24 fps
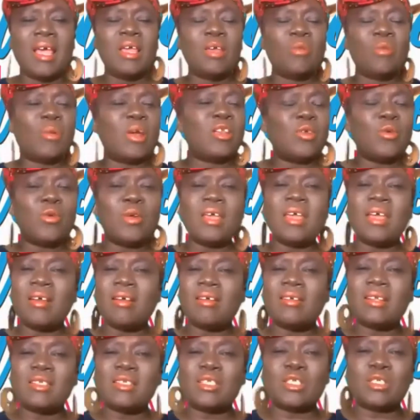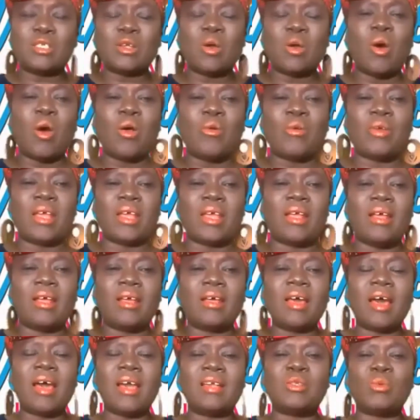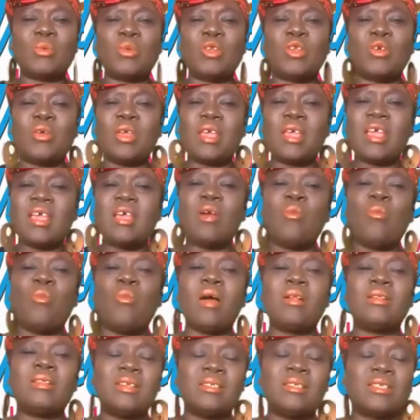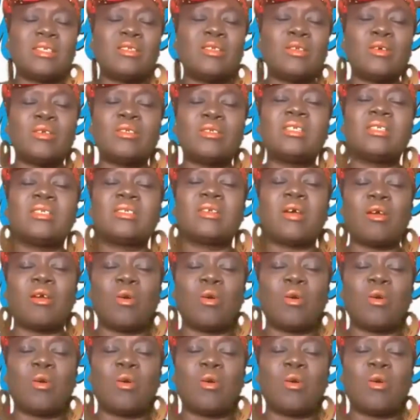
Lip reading: When you hear this story, guys, when you hear what these nurses are